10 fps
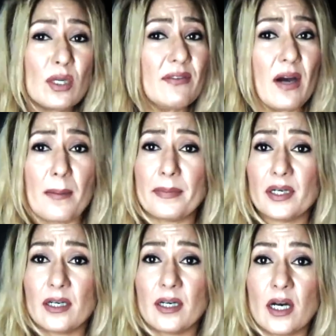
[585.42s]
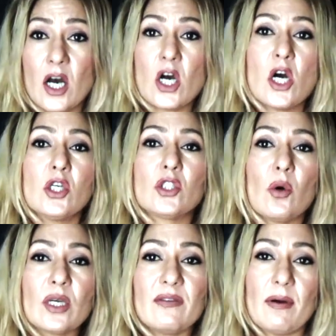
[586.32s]
give up.
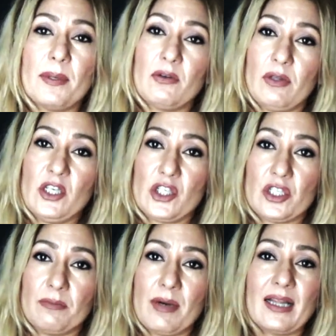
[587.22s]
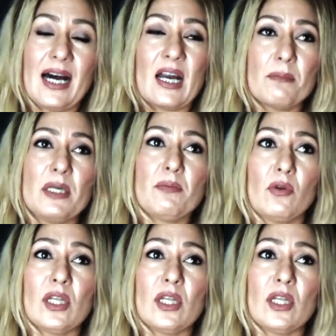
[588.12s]
Don't give up in a relationship. A lot of people,